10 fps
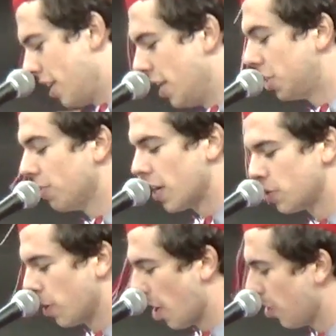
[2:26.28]
Each of
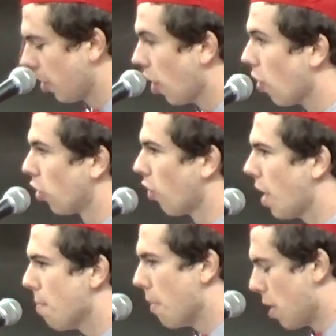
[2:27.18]
us would undergo a
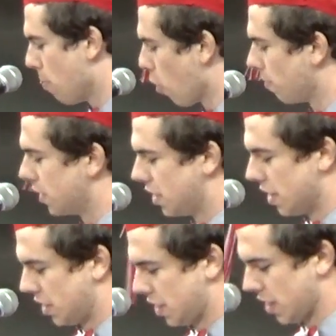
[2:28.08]
great
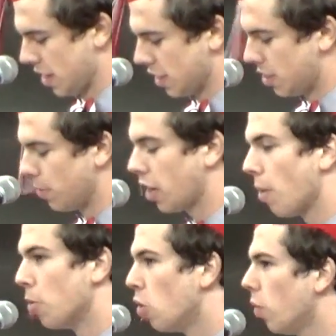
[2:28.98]
metamorphosis to
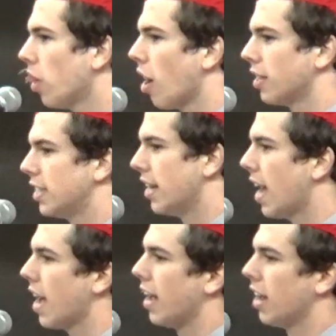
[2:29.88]
become who we are
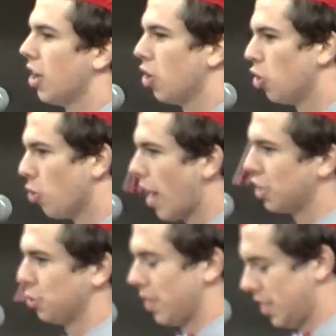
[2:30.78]
today,
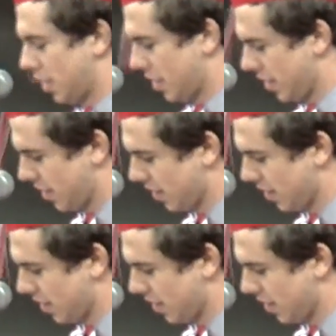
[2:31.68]
graduates.